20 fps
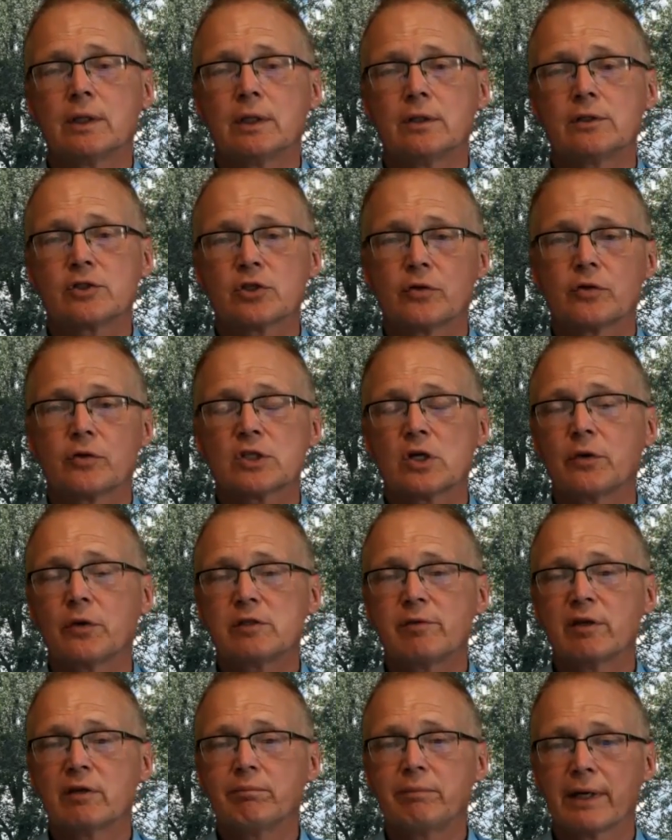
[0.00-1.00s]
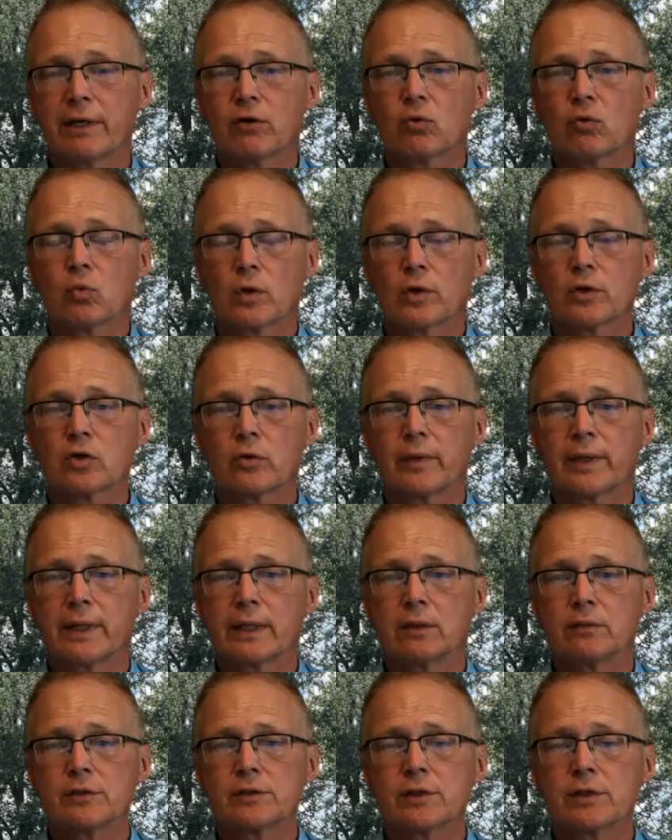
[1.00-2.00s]
So there's always been better
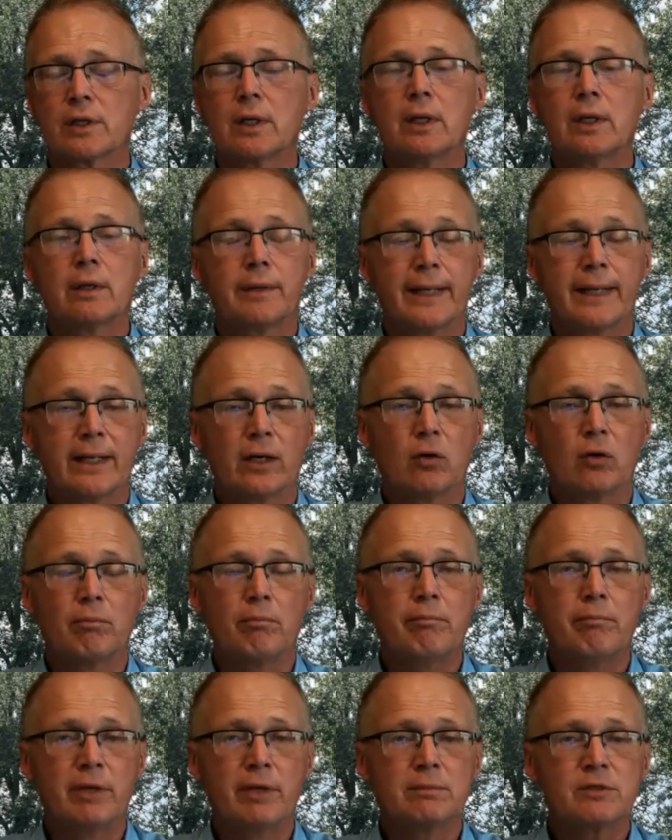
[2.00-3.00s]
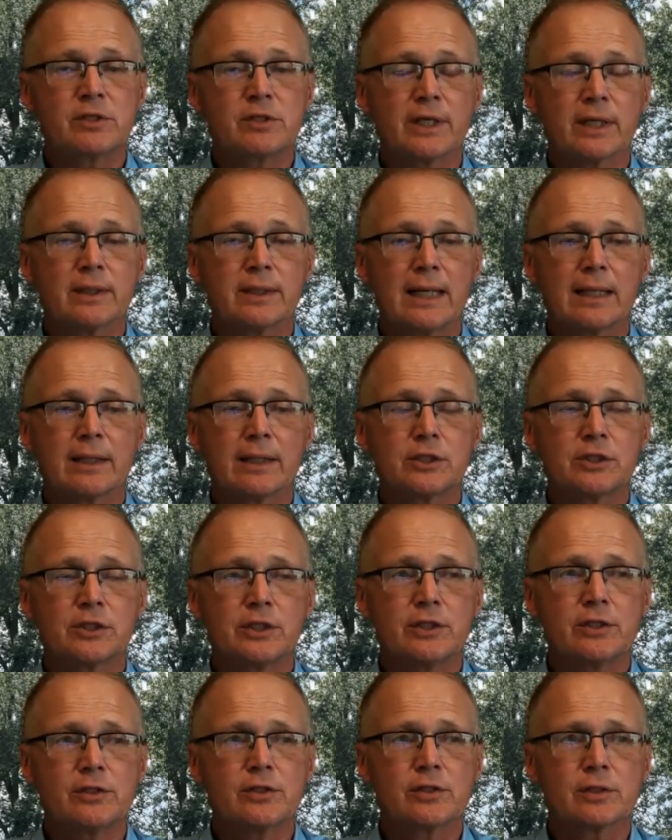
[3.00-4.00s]
workarounds. Now, MEMS
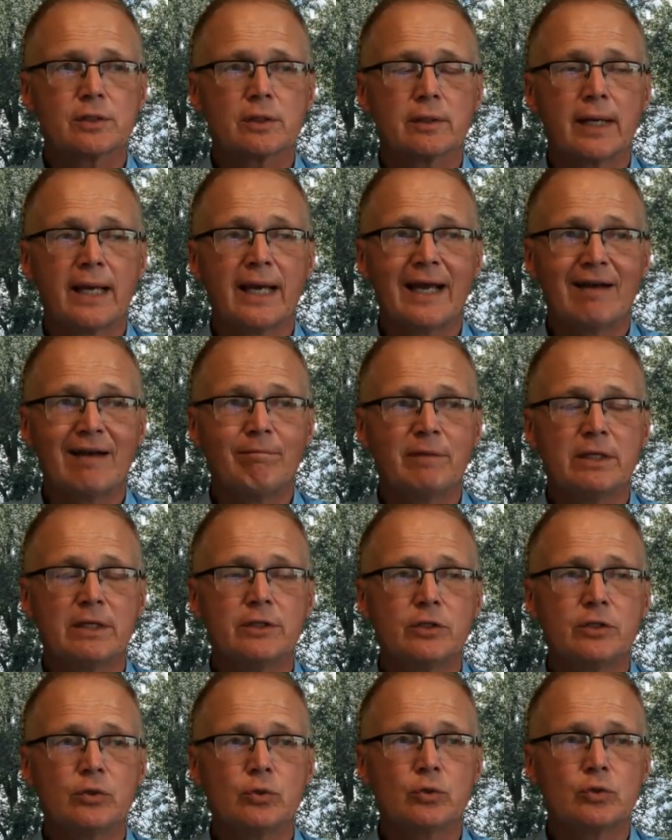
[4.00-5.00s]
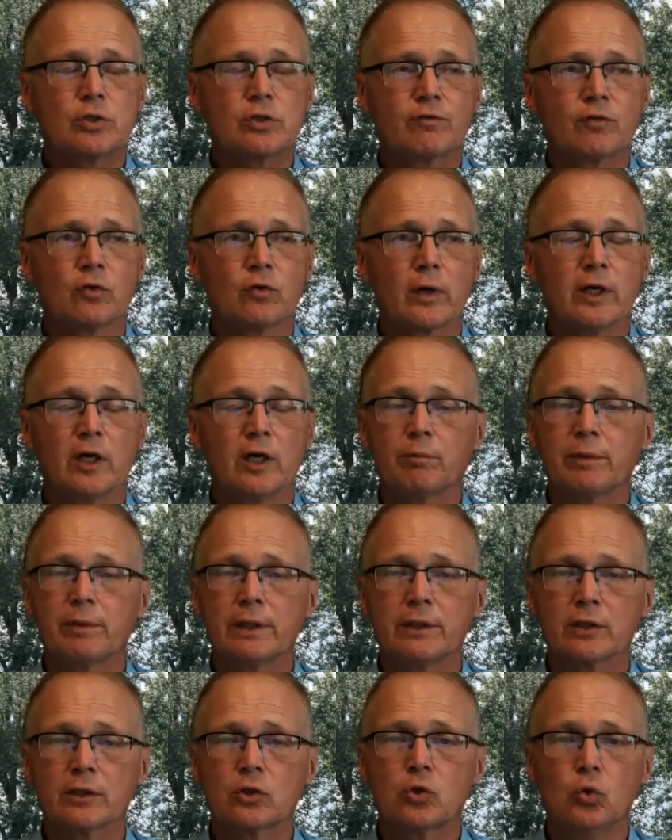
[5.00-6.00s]
technologies have been used for helping
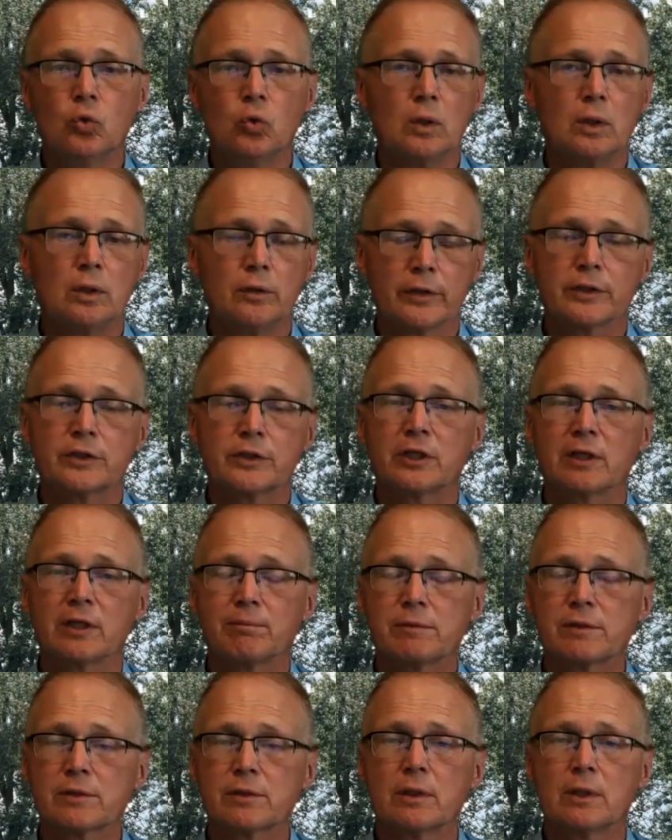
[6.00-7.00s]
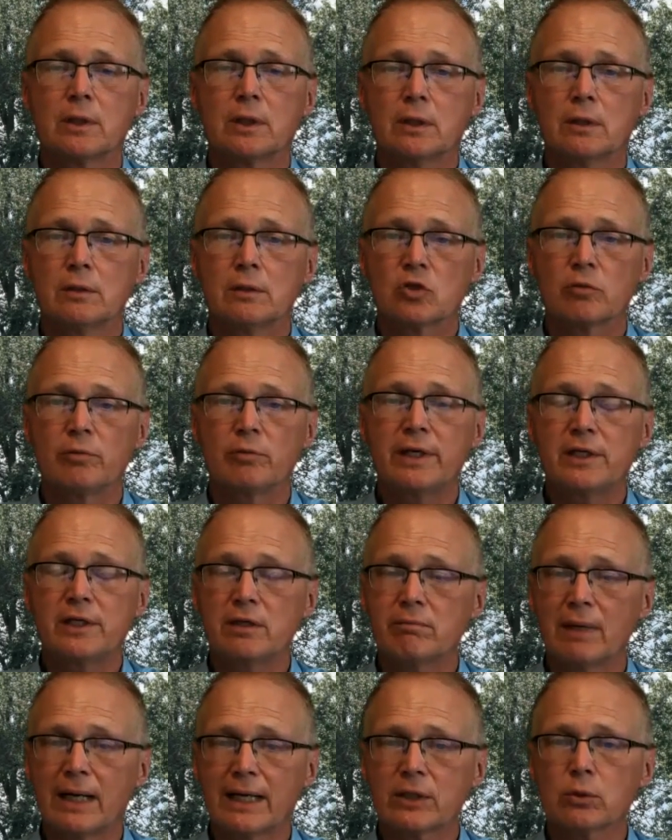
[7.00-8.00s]
to cool the chips. So making
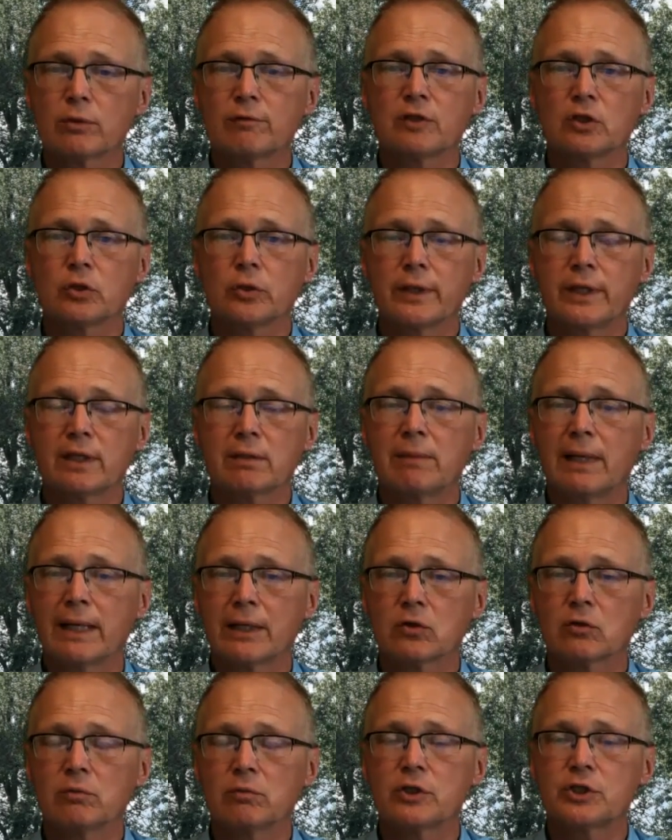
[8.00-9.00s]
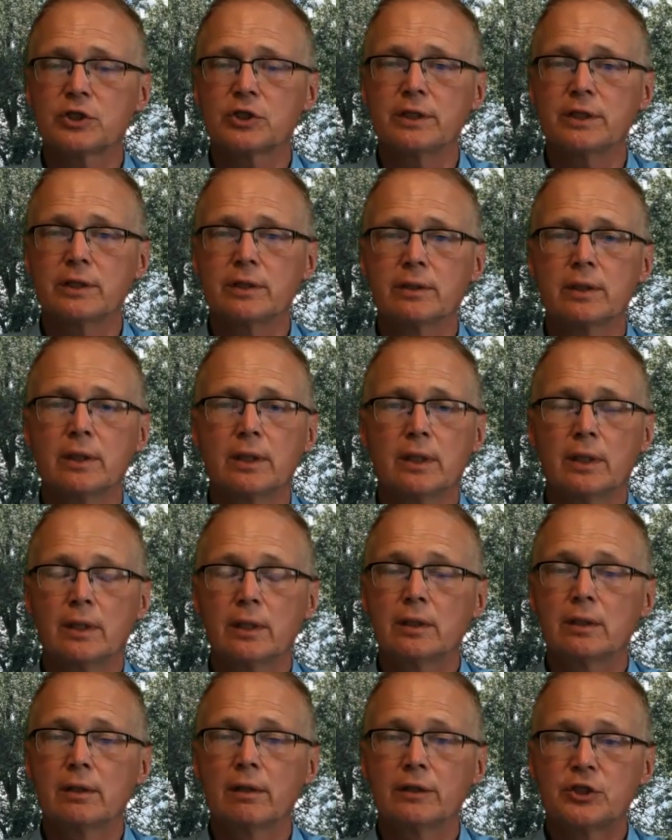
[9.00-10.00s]
microfluidic, micromachine
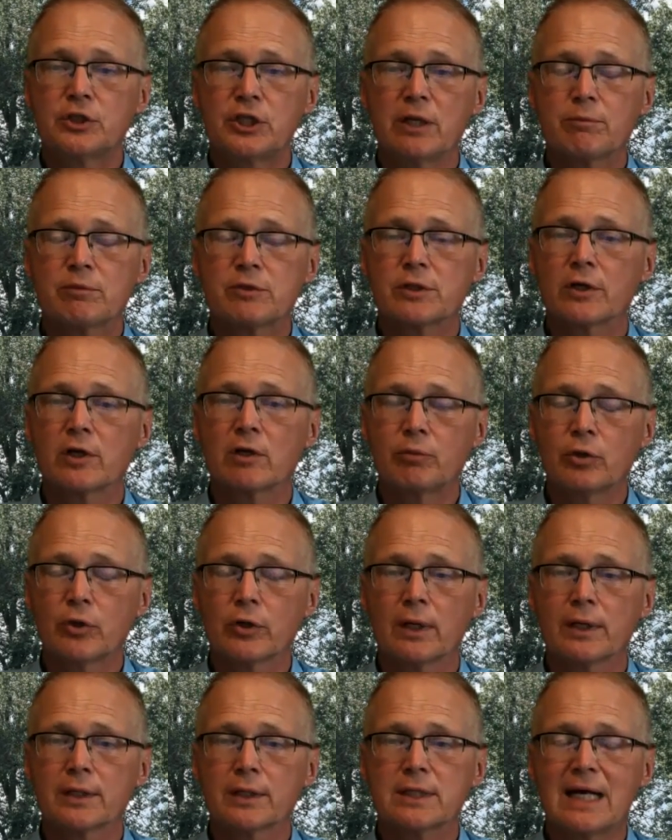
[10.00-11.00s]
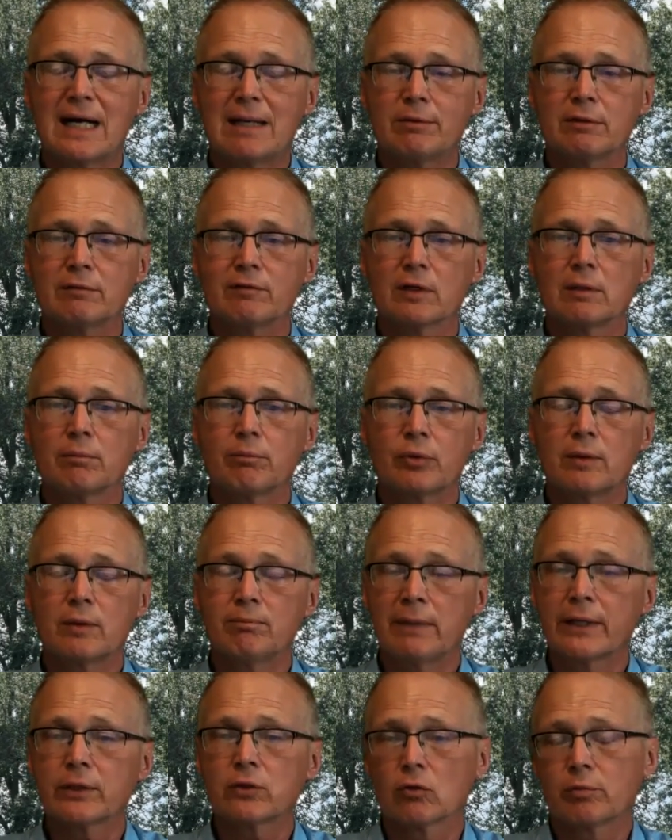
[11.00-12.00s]
chips that are put on top of a
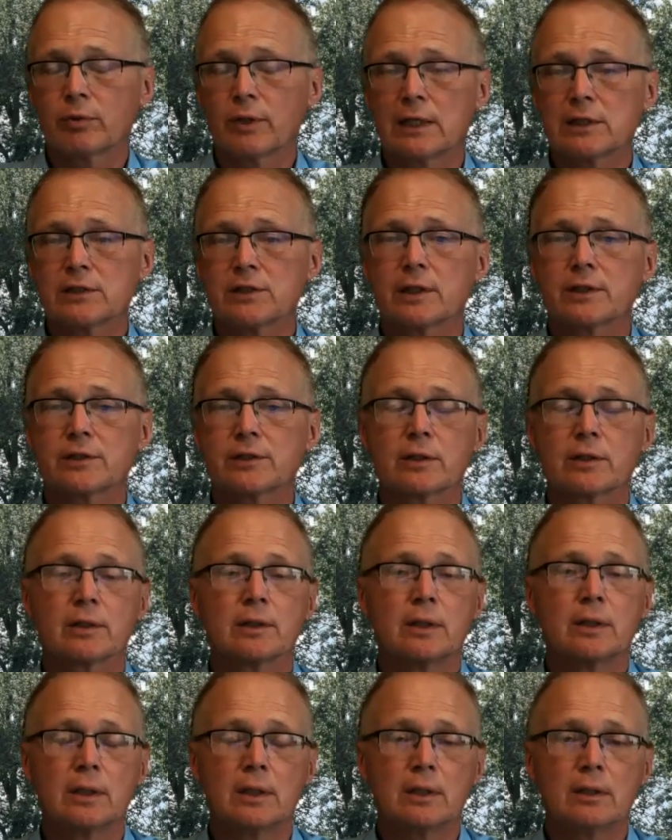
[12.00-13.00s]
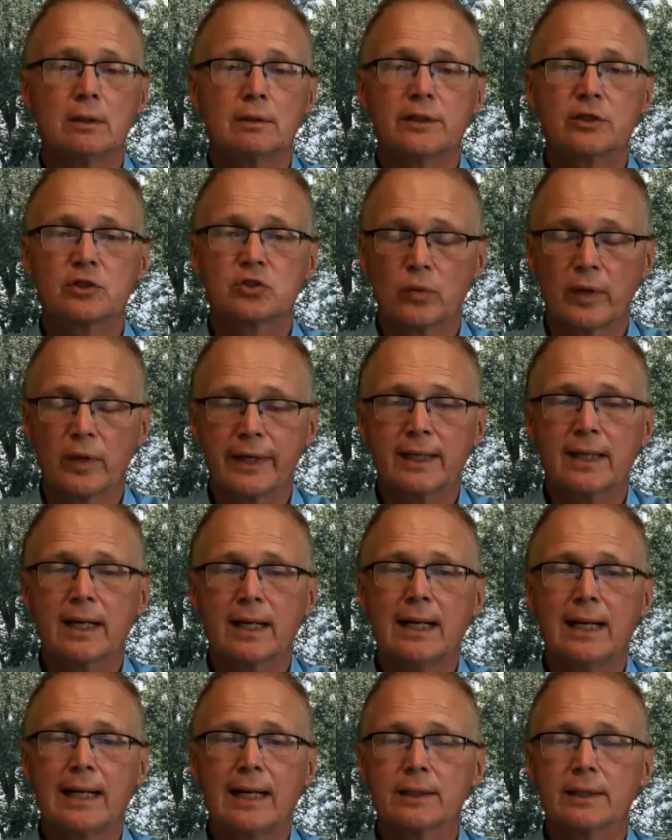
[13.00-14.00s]
microprocessor that's running
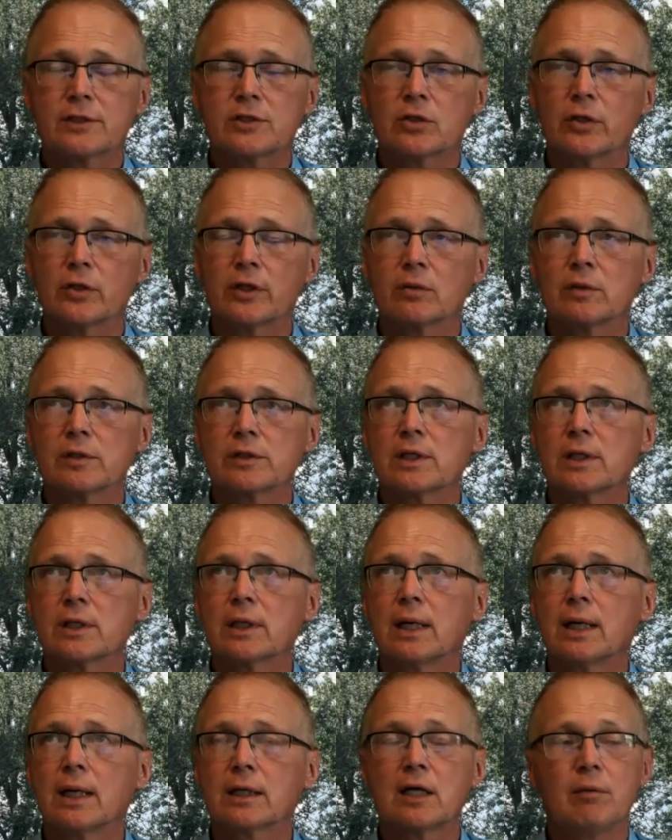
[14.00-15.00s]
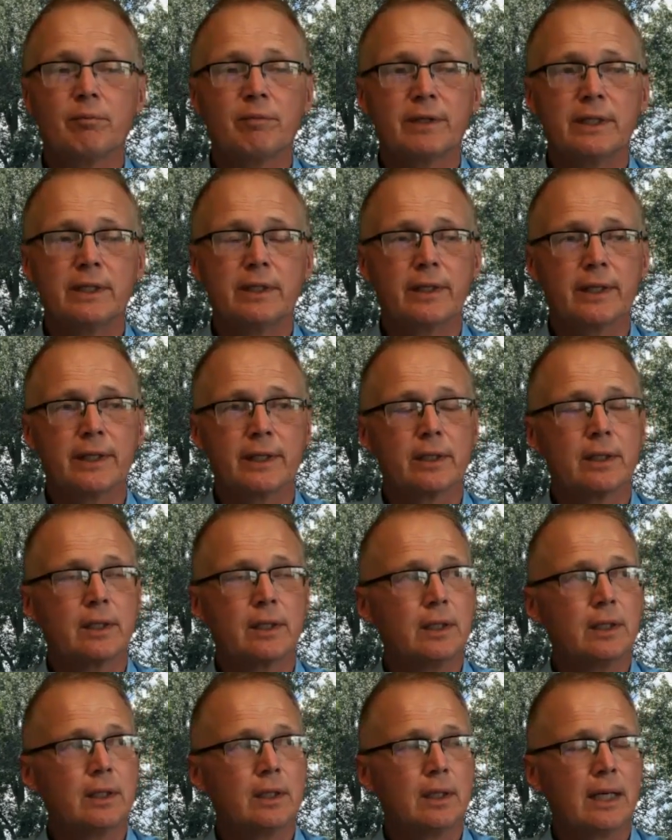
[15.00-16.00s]
hot. So there was a company that
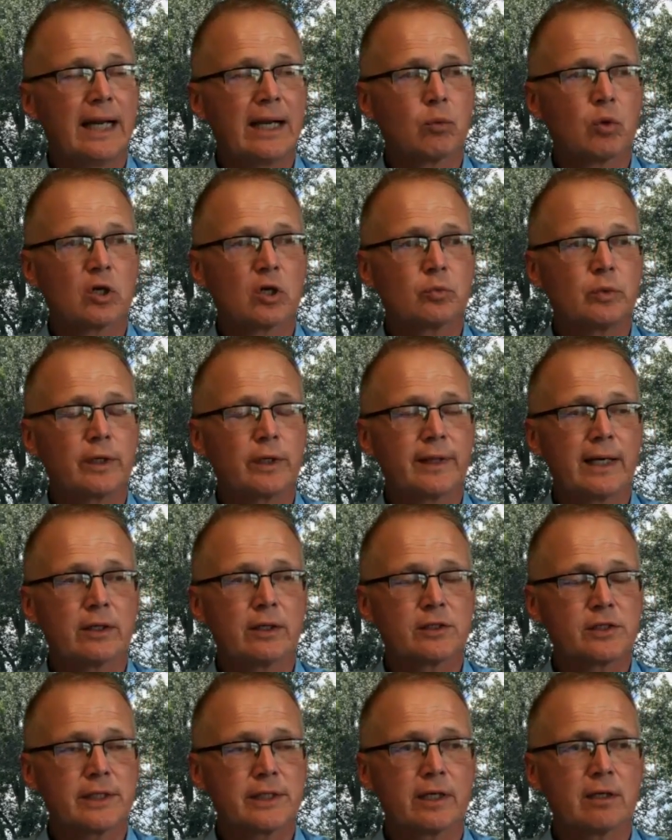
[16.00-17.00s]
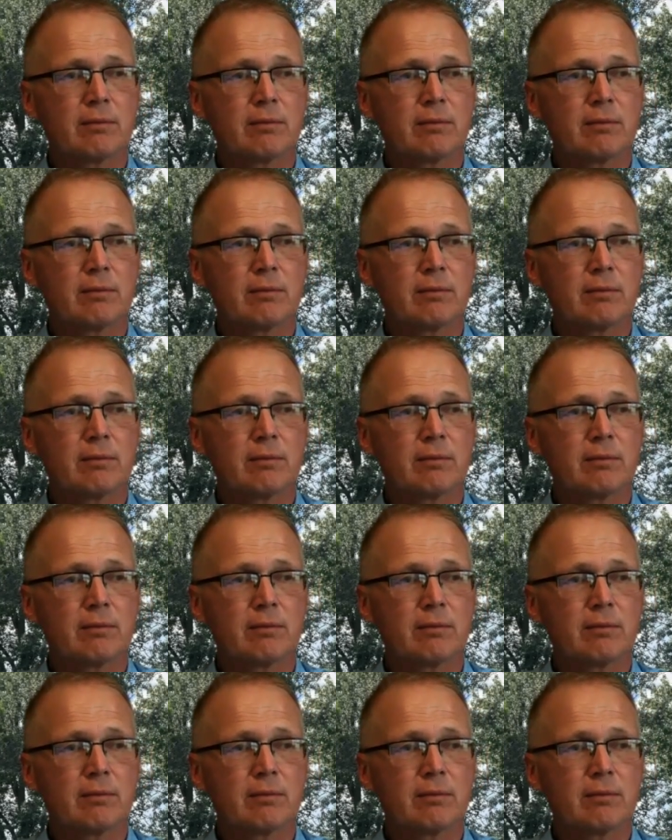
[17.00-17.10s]
I worked with out of Santa